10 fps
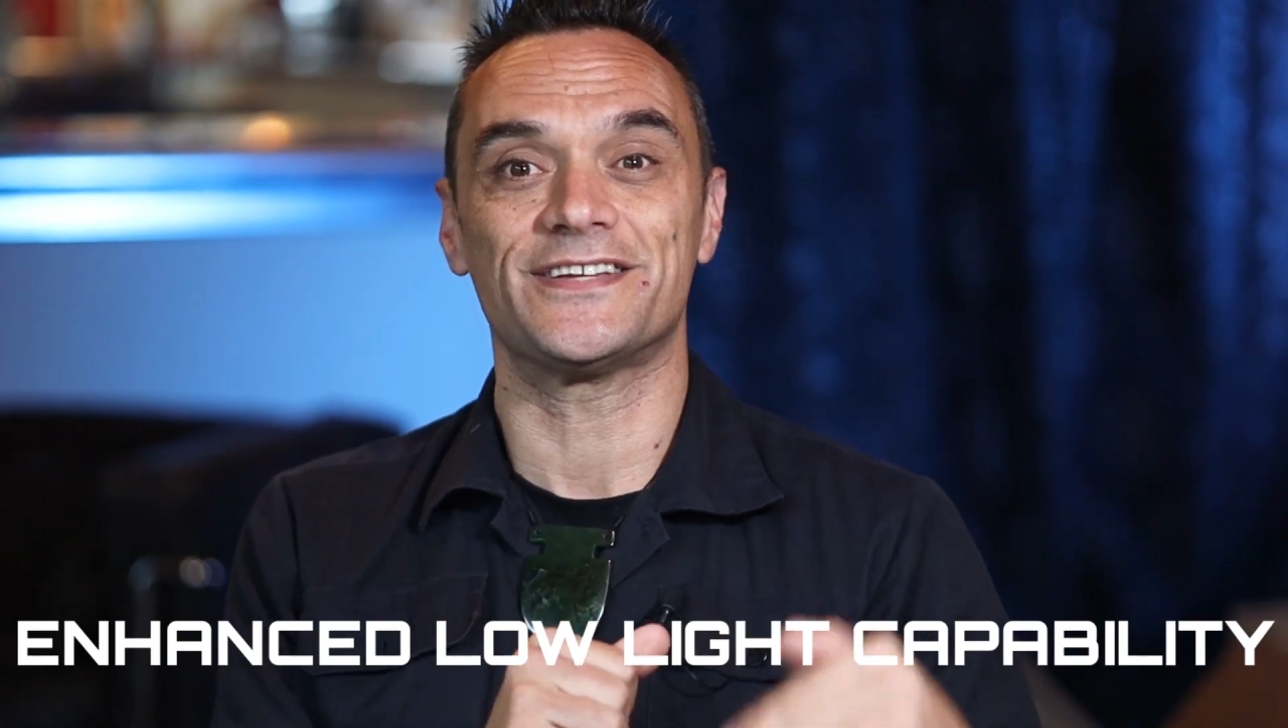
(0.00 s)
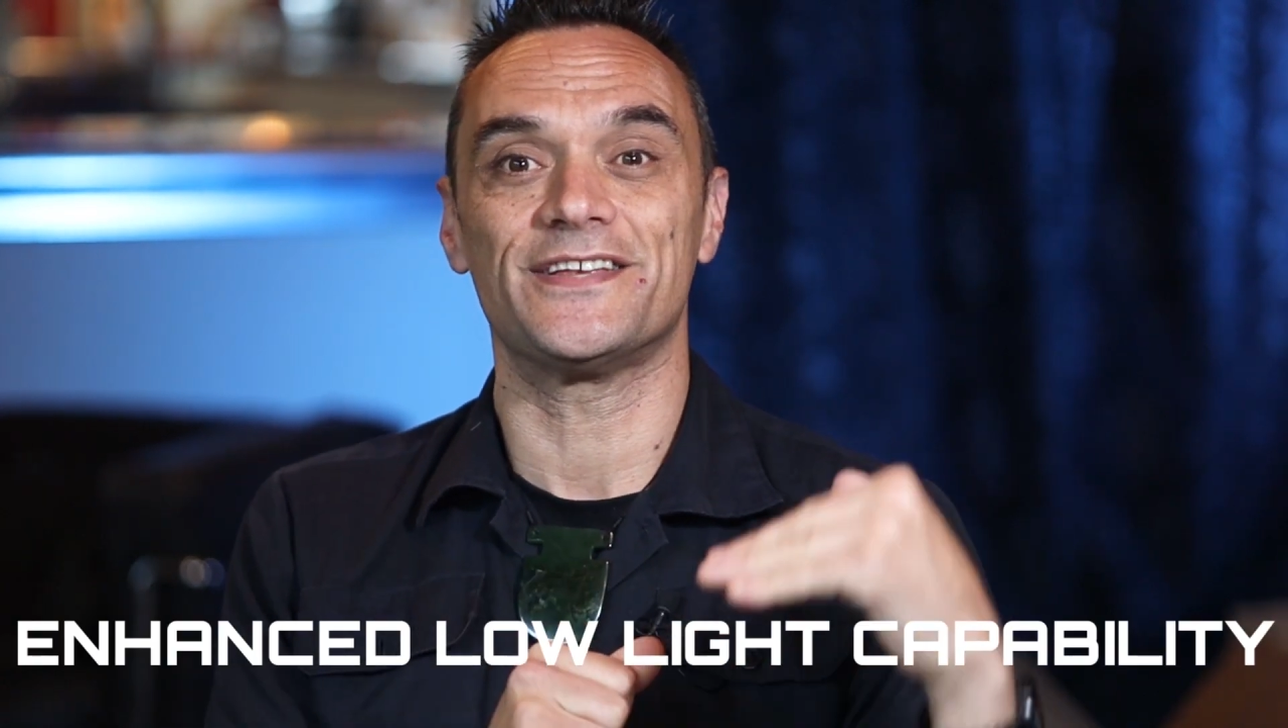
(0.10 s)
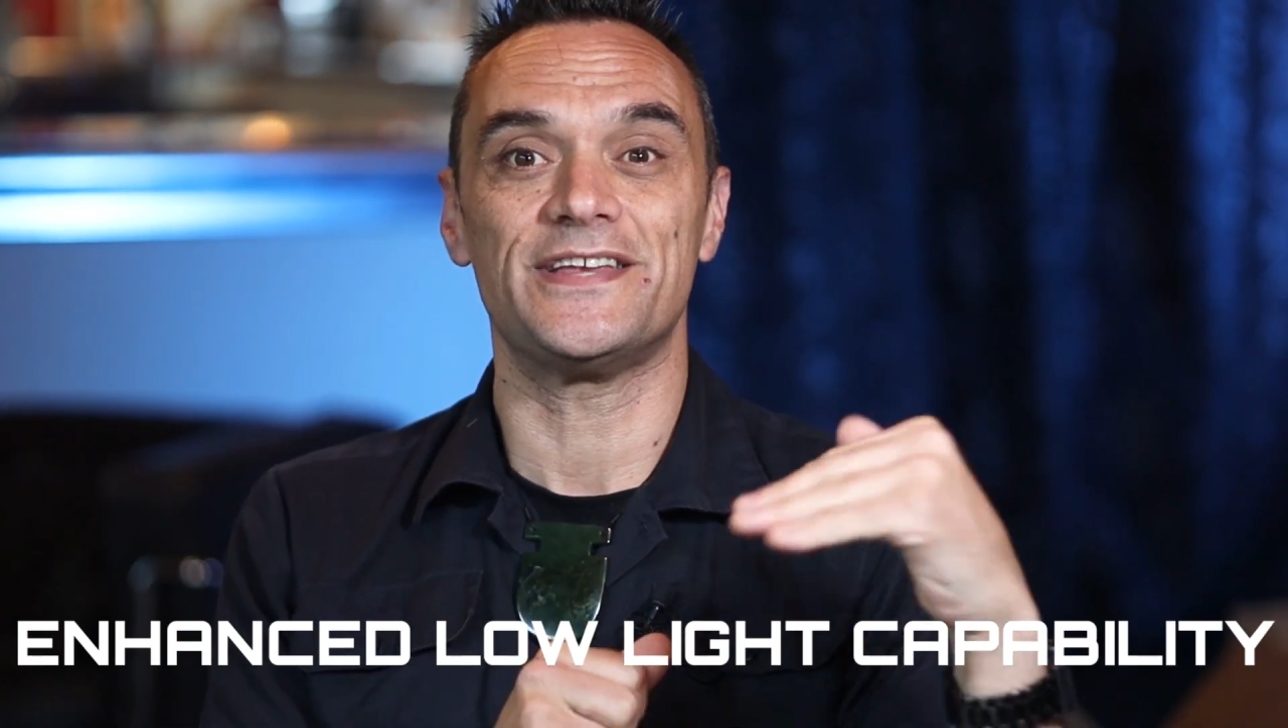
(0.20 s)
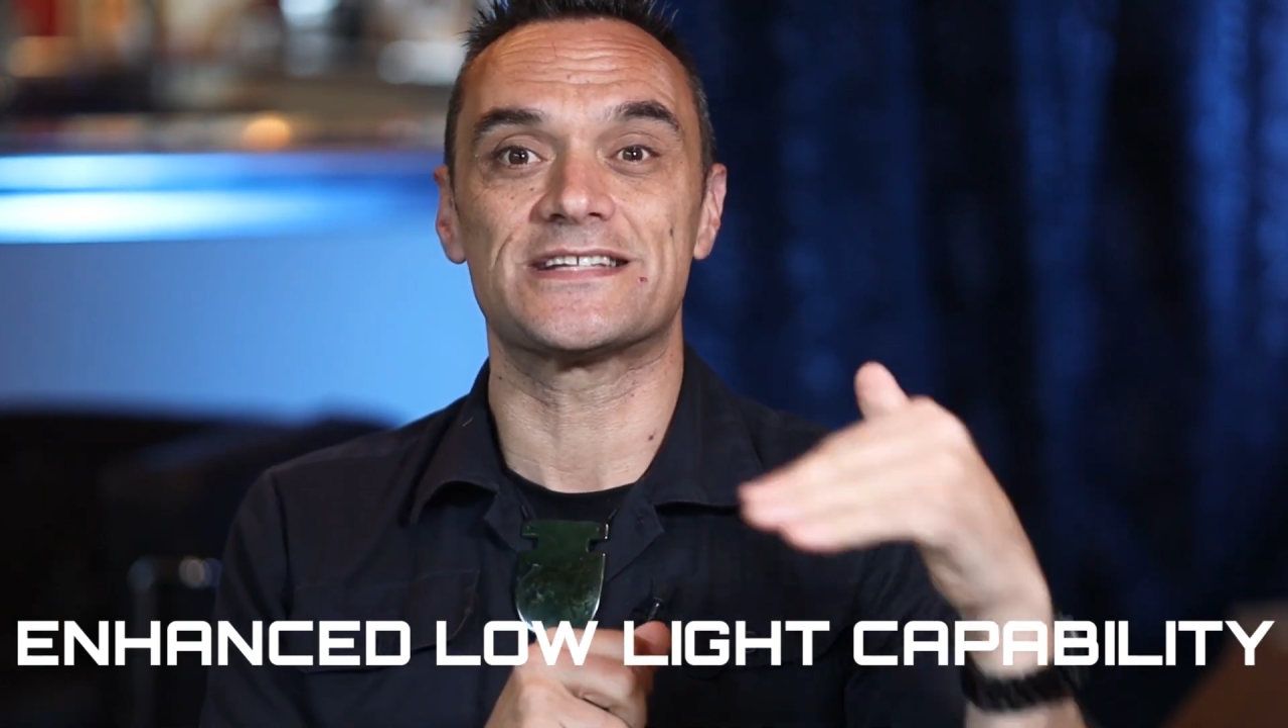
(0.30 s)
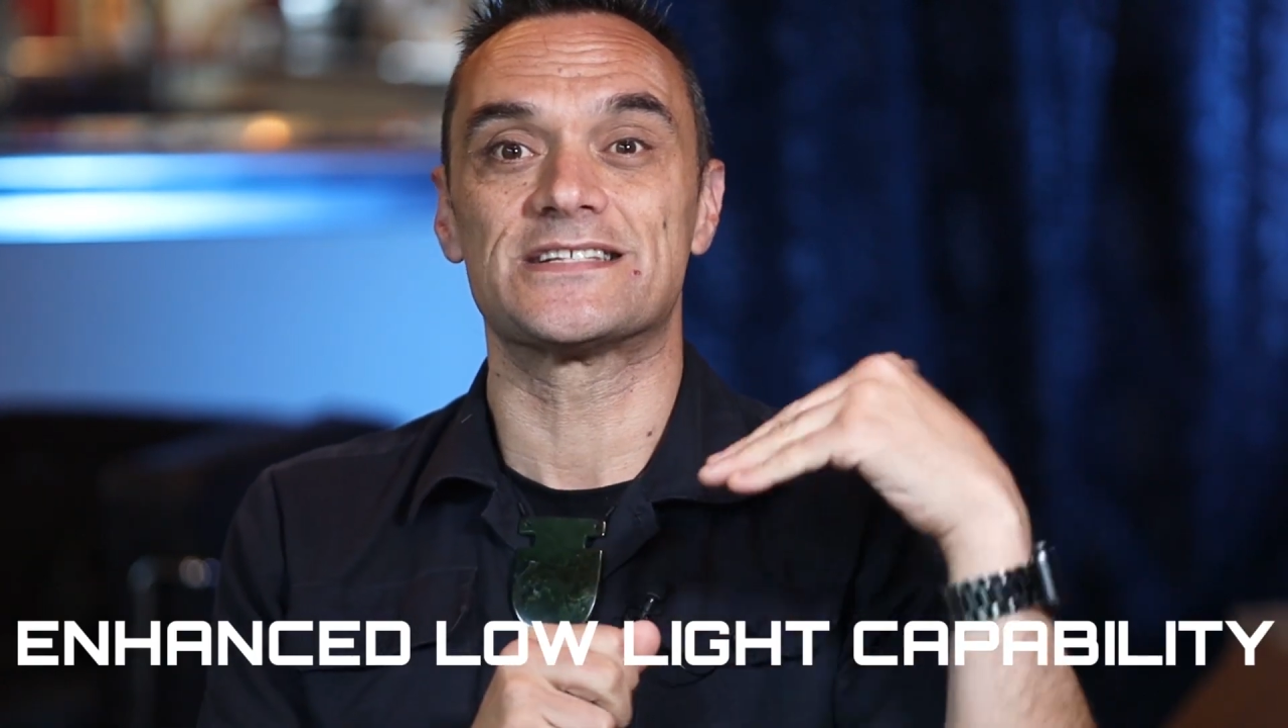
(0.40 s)
to
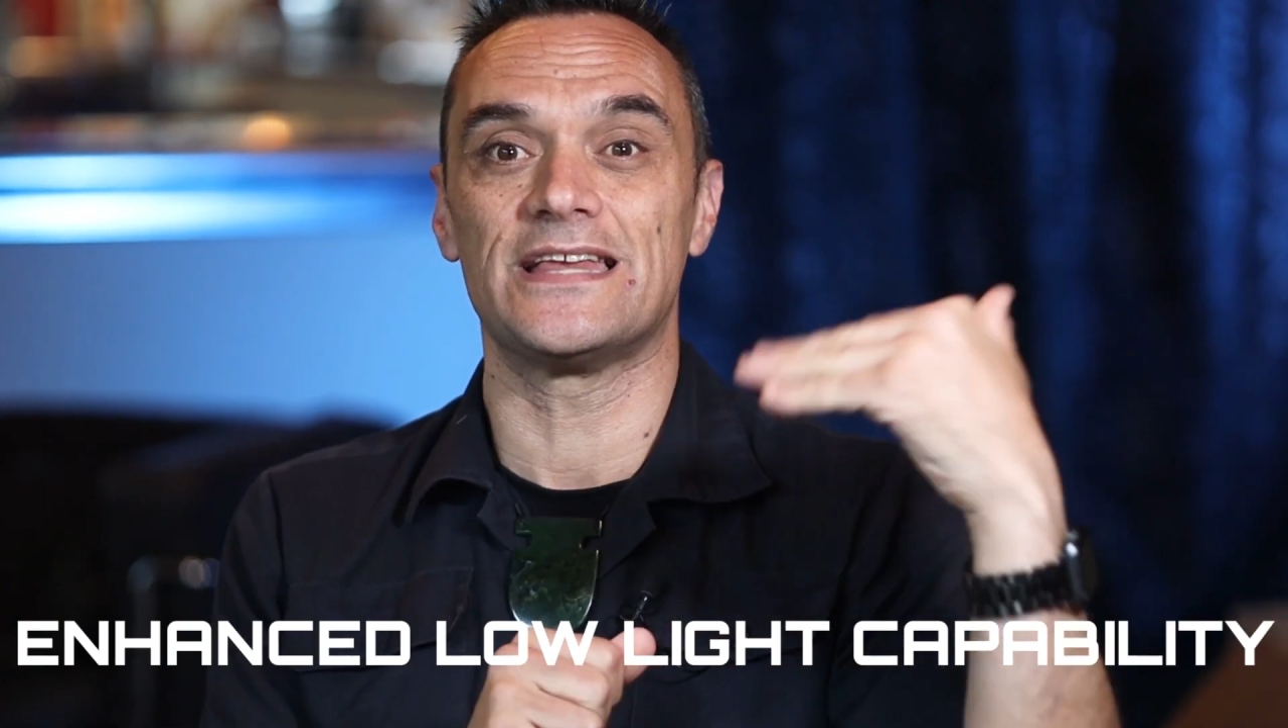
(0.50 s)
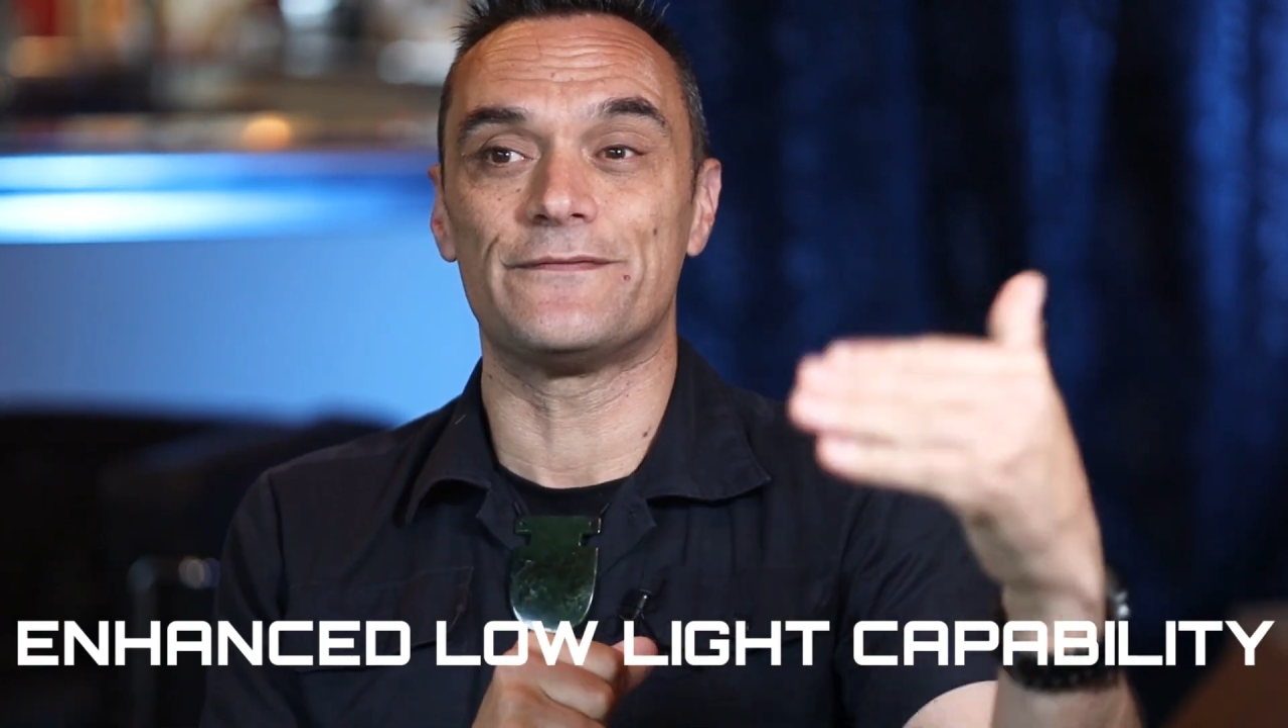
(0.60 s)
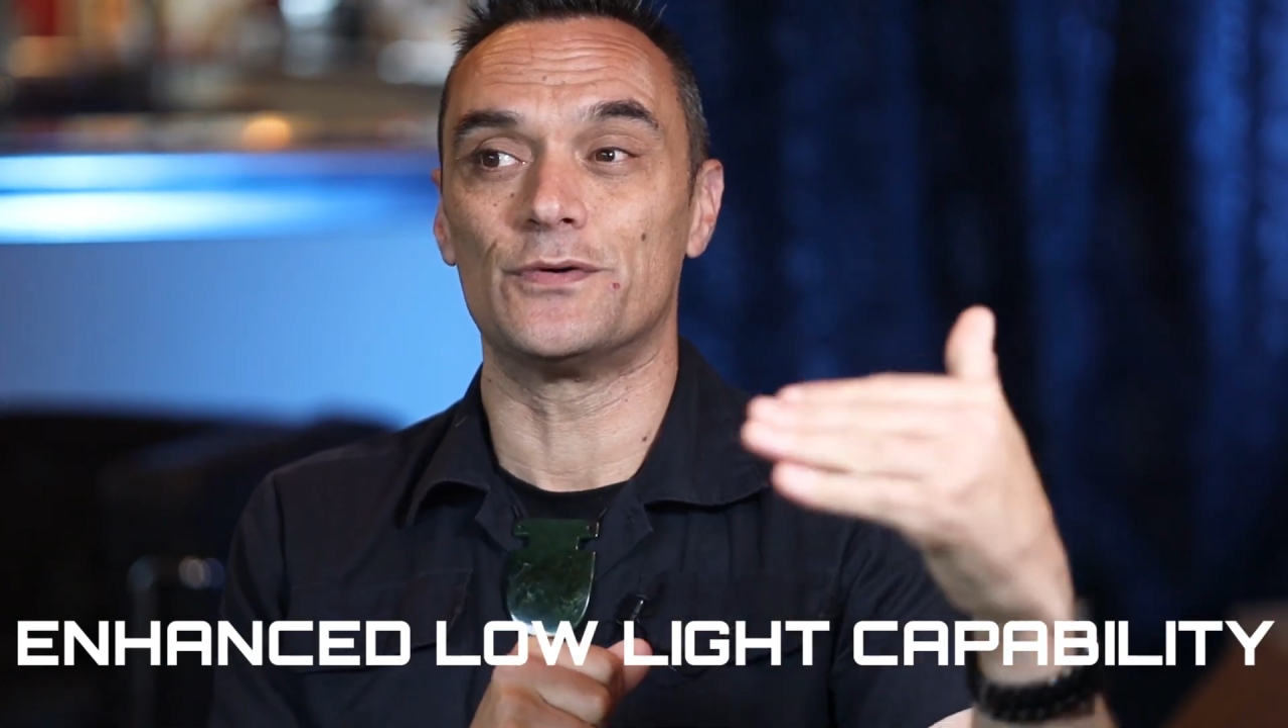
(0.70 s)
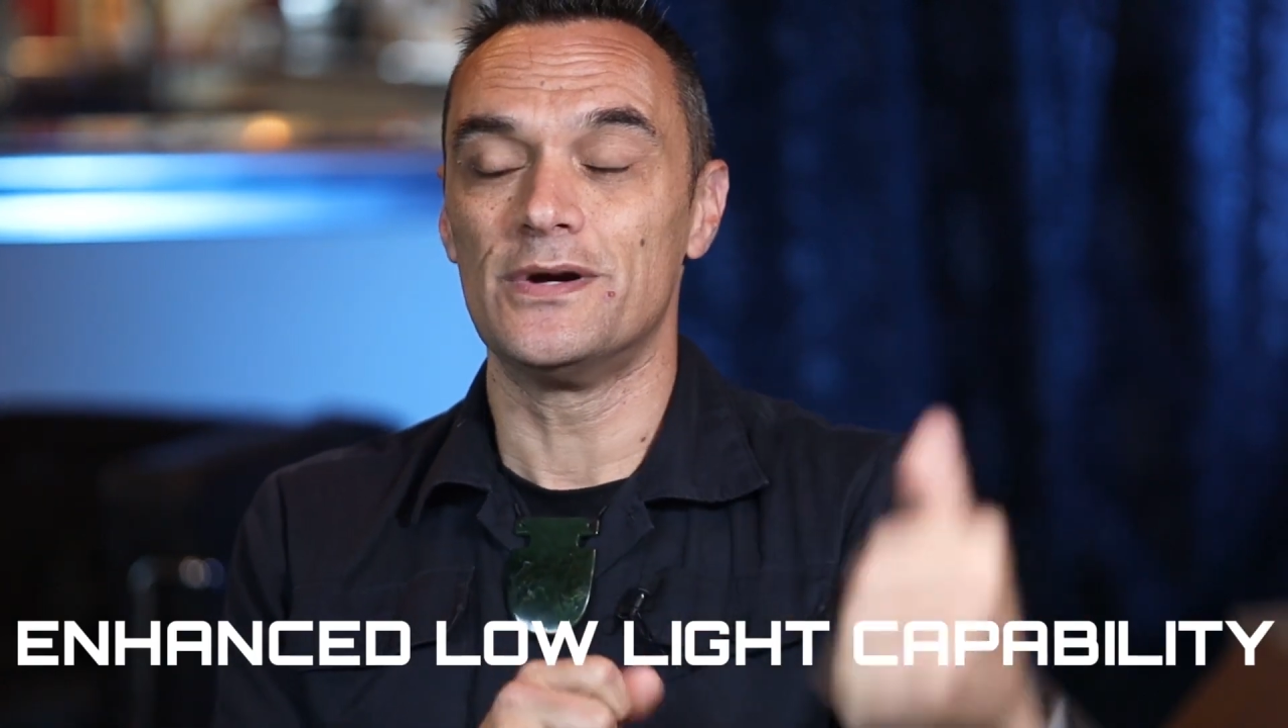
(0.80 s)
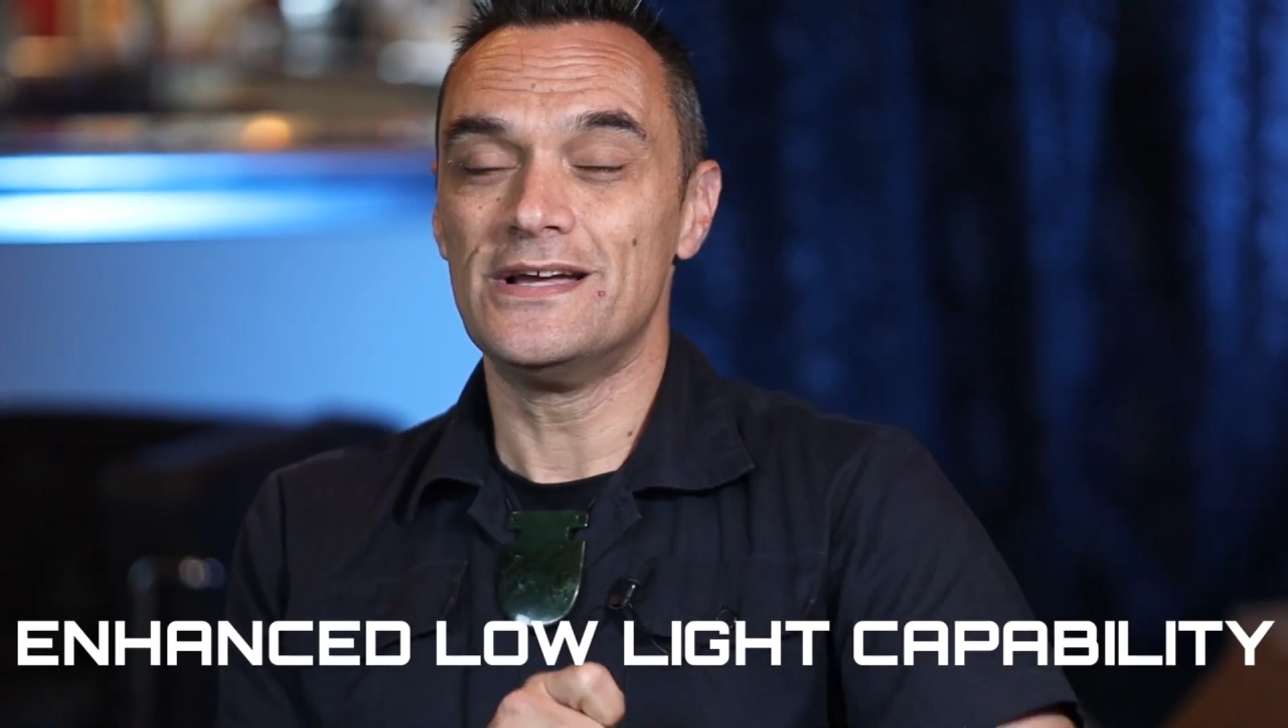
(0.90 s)
the next
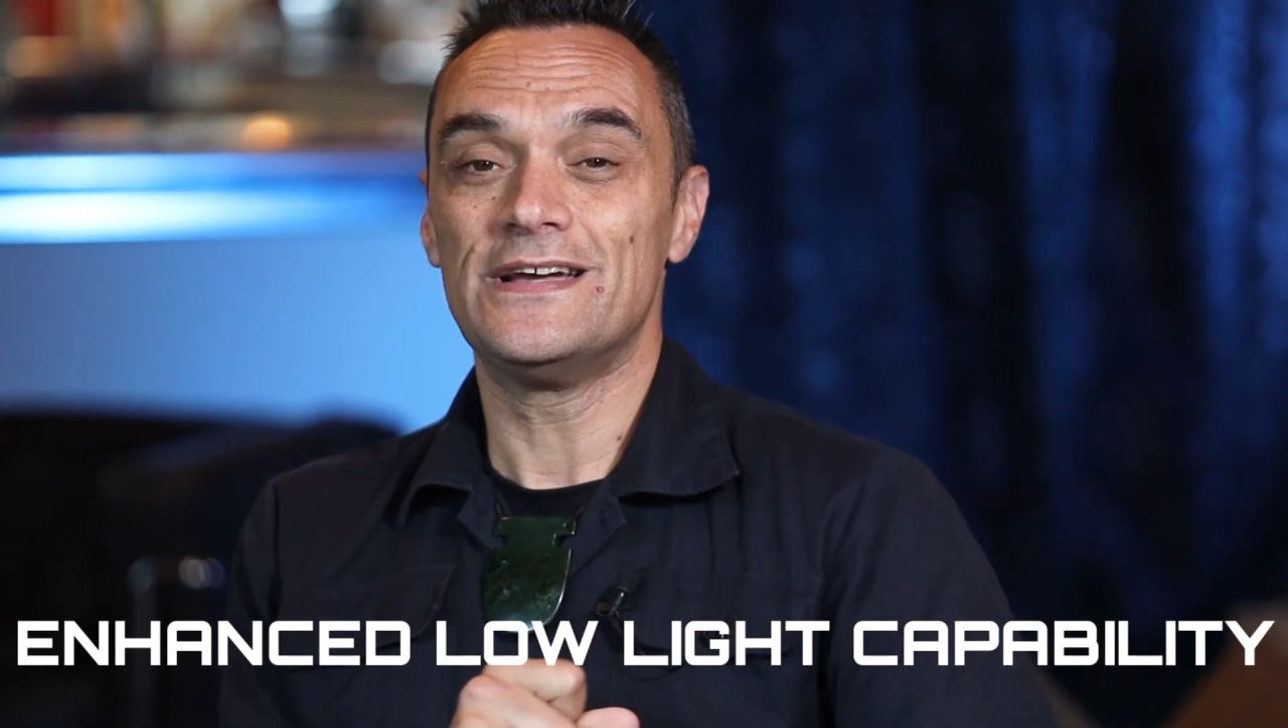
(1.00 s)
level.